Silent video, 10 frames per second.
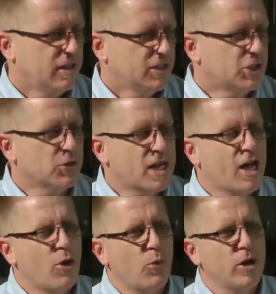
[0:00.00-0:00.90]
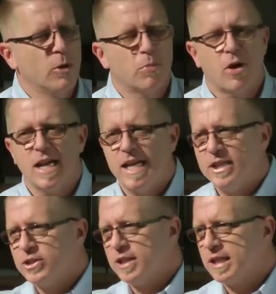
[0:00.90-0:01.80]
So now we are brought
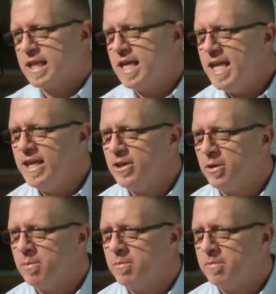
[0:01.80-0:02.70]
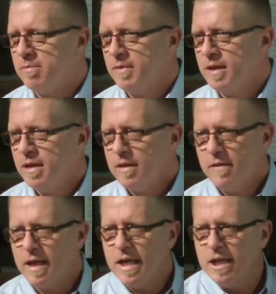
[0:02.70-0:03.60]
into the kingdom
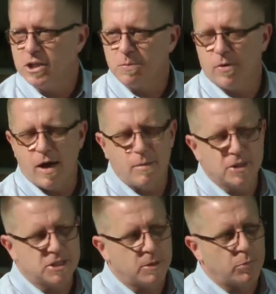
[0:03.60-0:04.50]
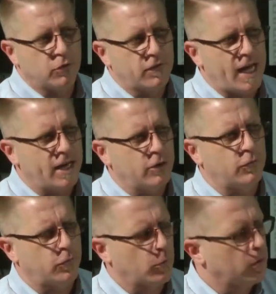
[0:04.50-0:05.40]
that He has promised and provided
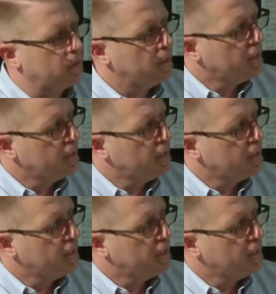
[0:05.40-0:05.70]
for